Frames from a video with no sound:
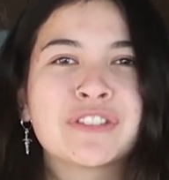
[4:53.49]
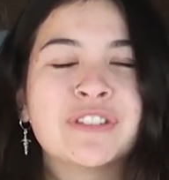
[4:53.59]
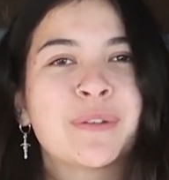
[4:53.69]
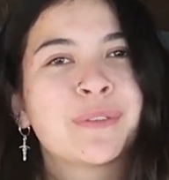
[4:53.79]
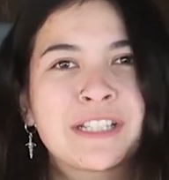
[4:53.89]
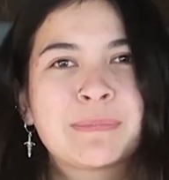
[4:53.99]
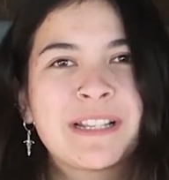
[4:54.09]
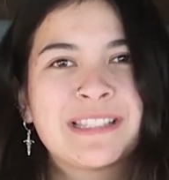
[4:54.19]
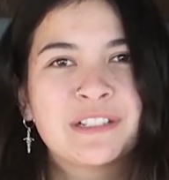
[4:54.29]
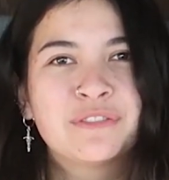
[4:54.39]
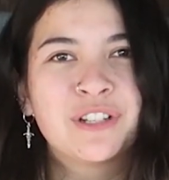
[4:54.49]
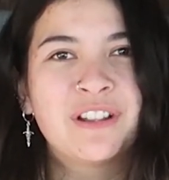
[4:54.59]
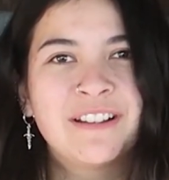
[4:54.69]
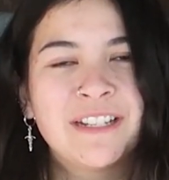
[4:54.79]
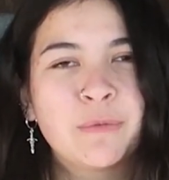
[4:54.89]
so that's my silver
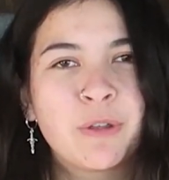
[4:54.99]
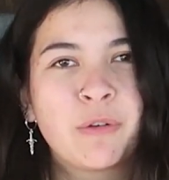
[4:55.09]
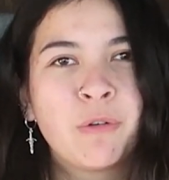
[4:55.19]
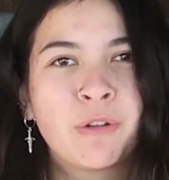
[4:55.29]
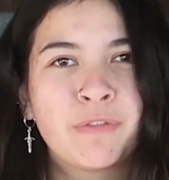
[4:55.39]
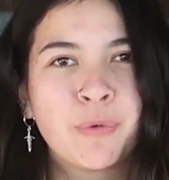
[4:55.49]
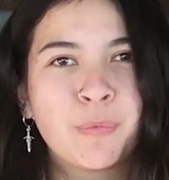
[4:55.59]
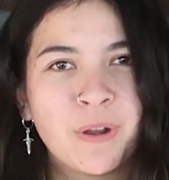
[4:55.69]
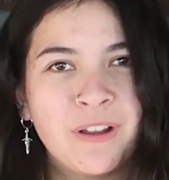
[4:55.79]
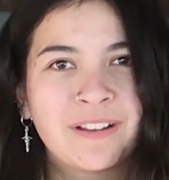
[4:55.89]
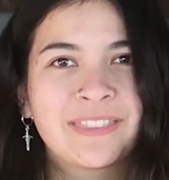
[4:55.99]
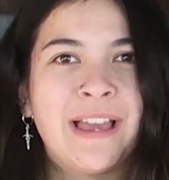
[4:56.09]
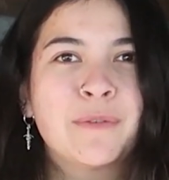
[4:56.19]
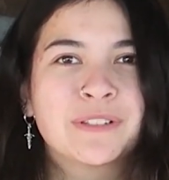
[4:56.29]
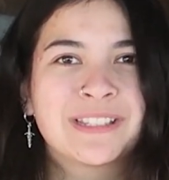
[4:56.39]
lining with all of the work
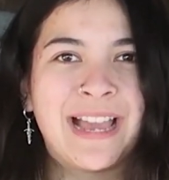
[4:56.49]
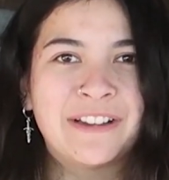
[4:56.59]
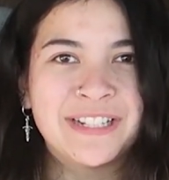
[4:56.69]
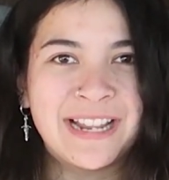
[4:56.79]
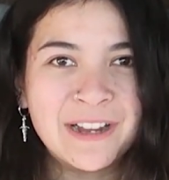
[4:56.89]
that was carried